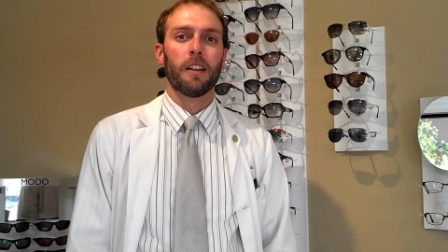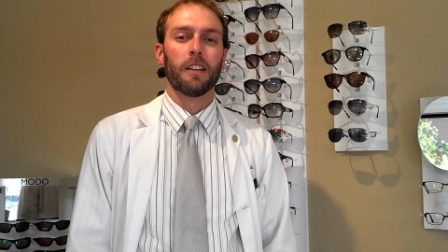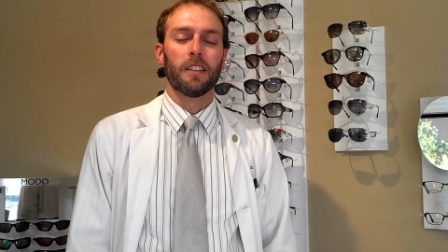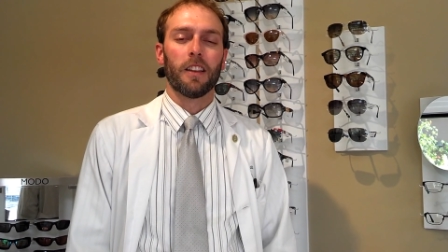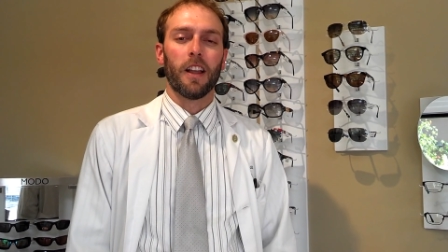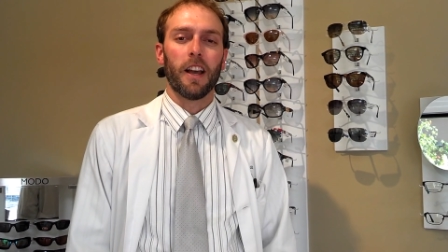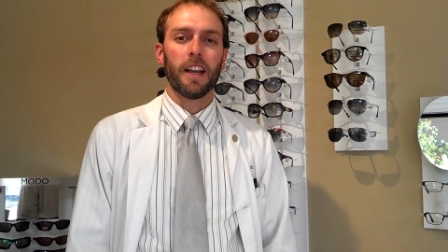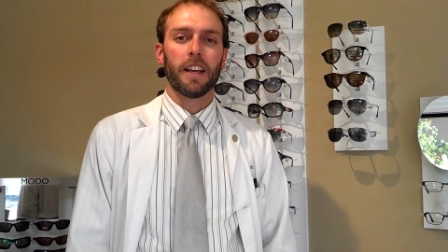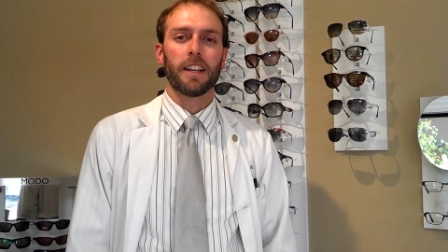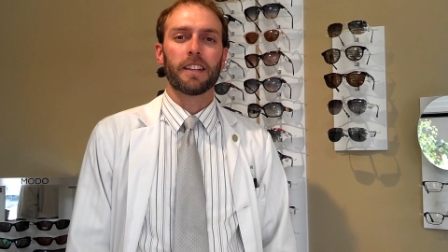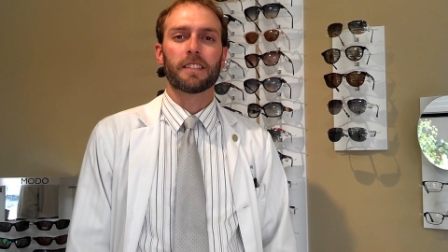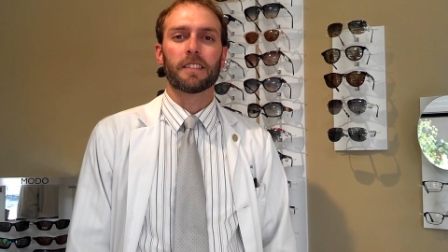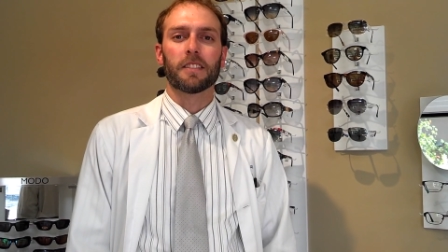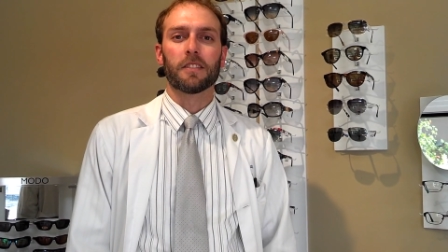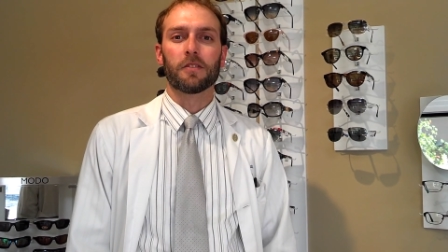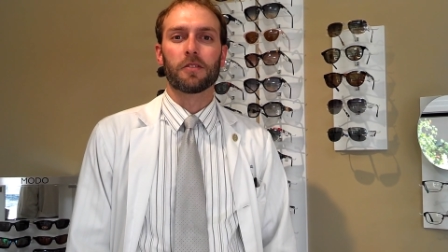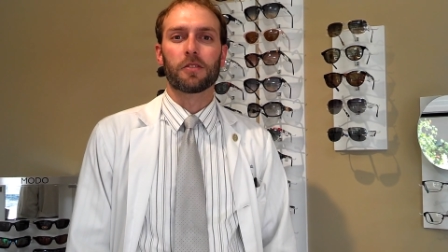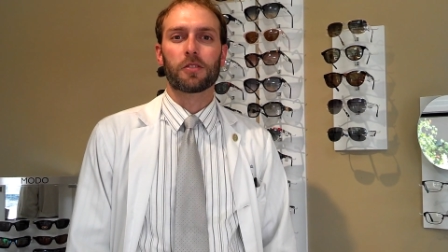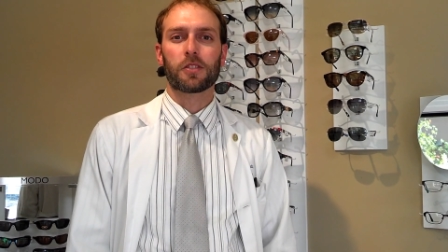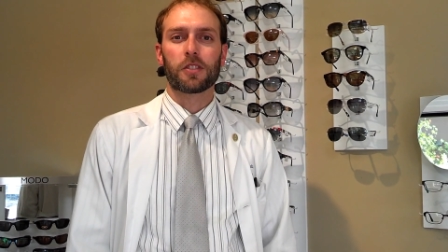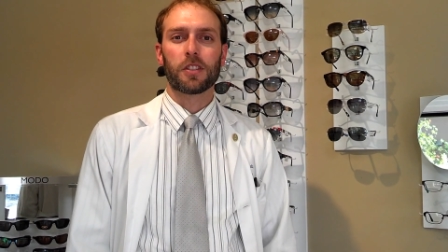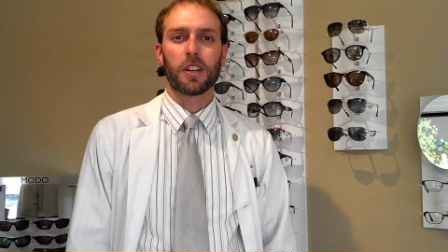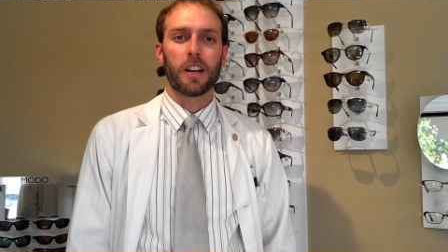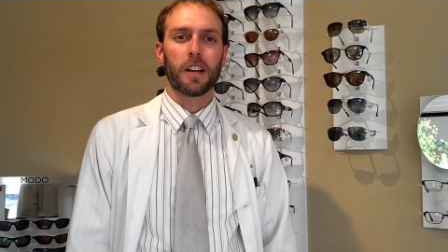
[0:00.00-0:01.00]
likes and
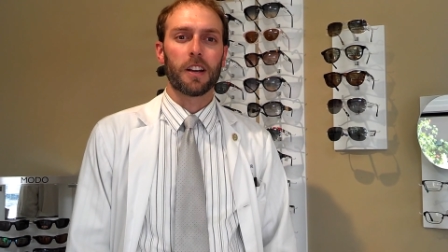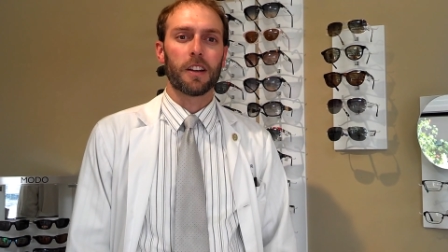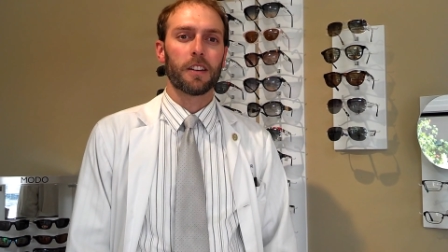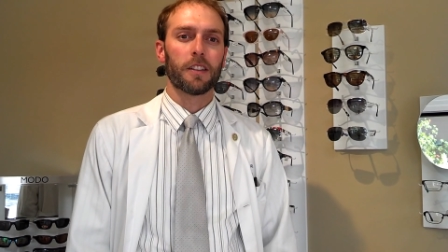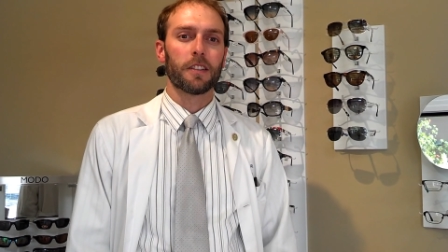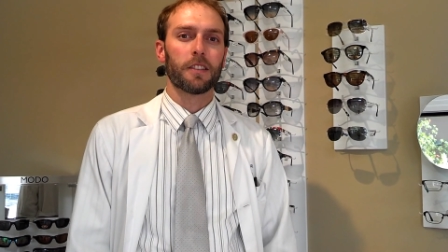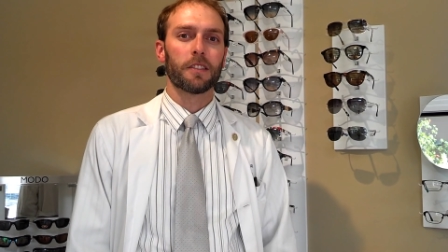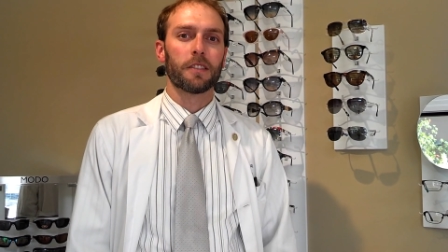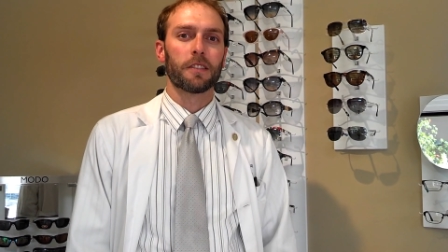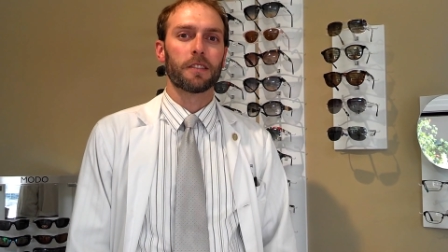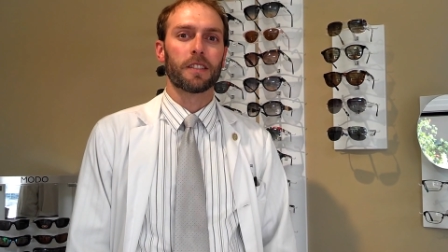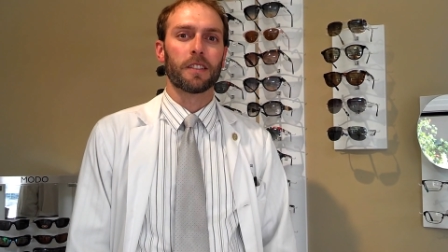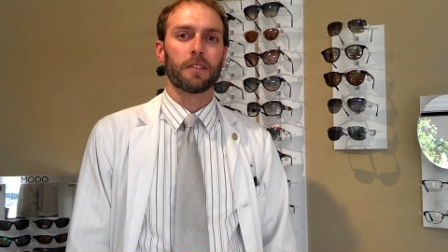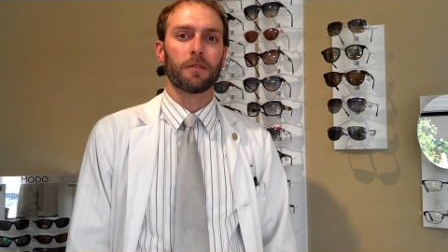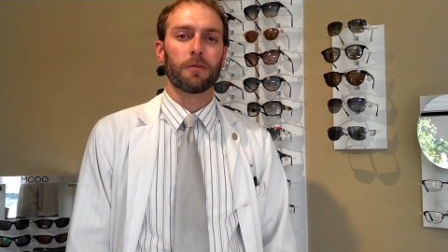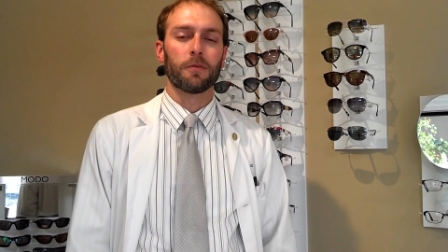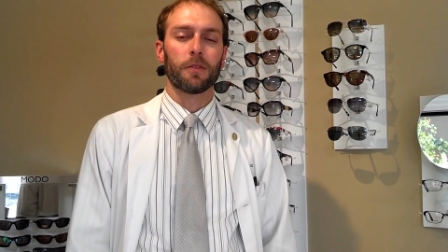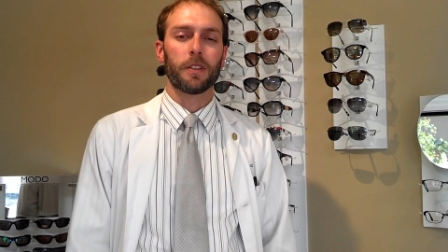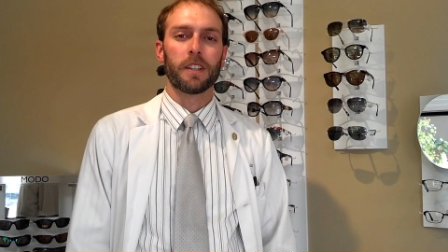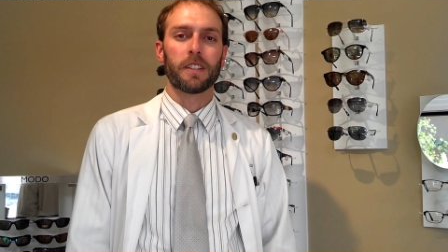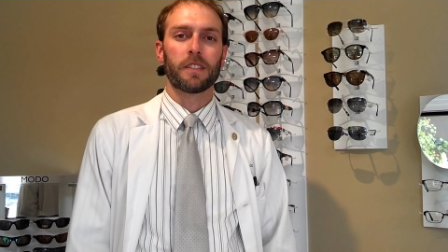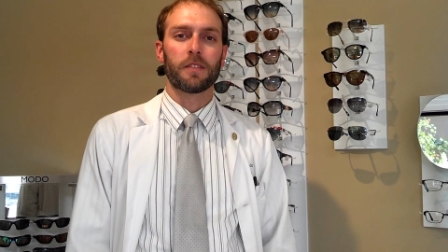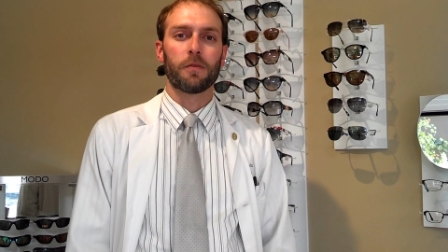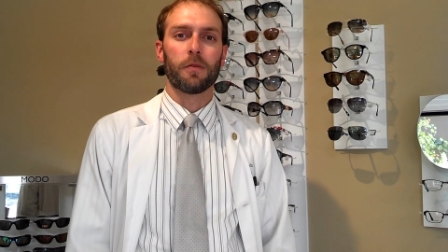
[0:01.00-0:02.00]
shares and
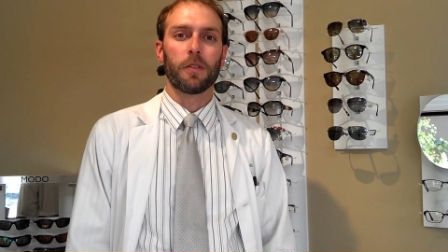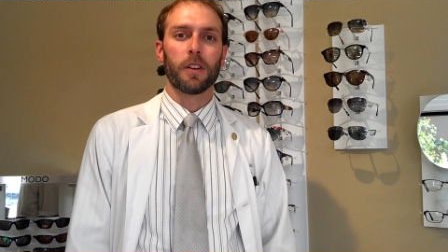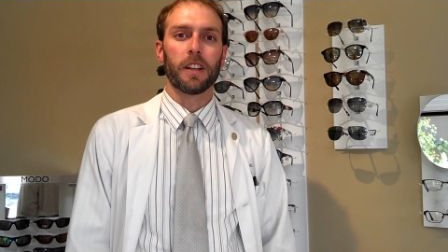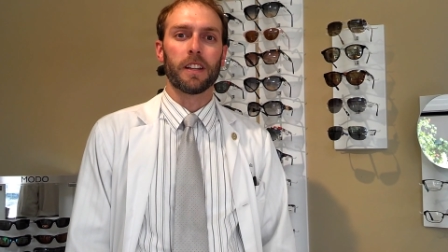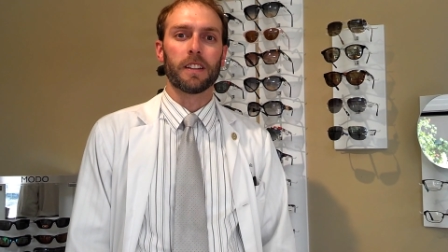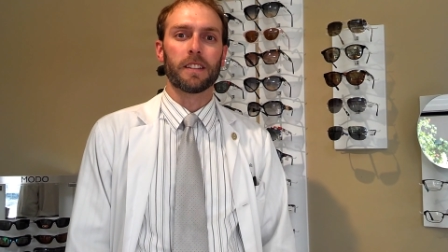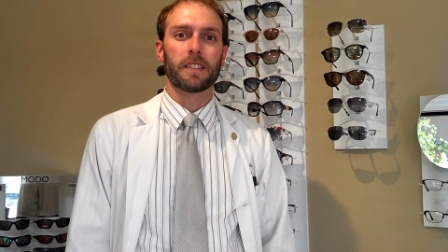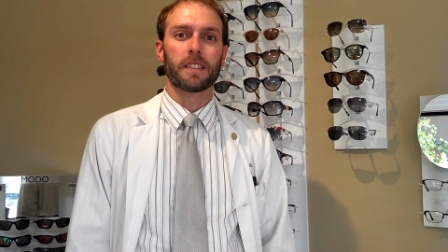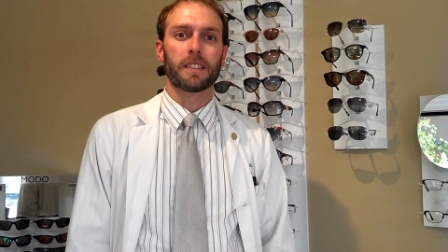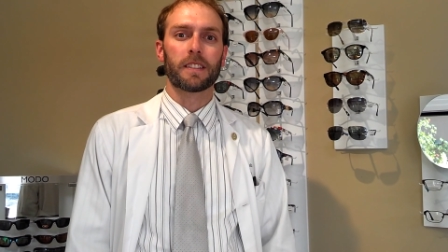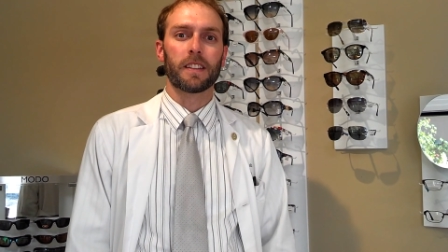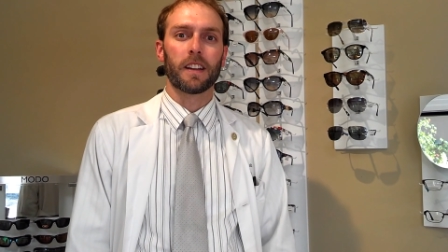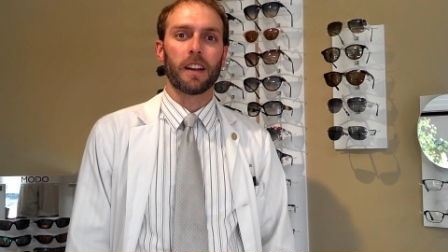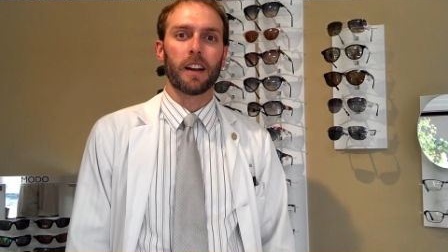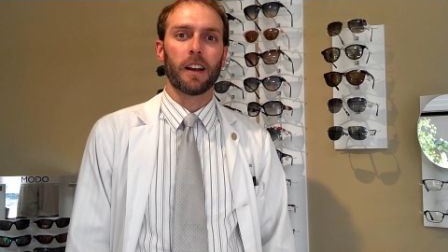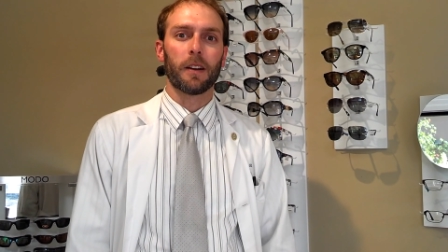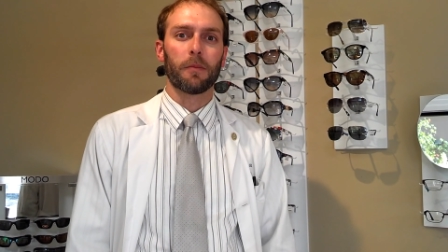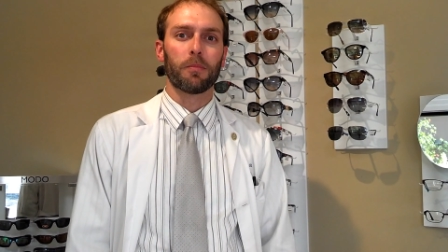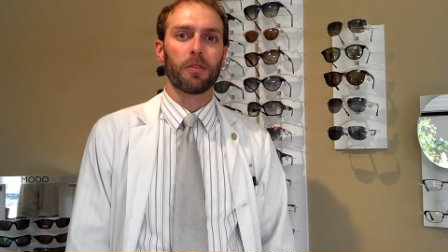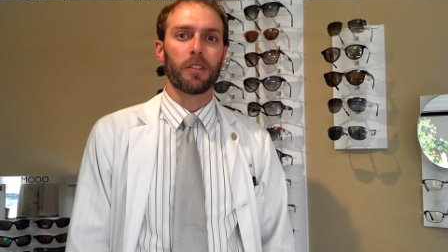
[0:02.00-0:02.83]
retweets, uh,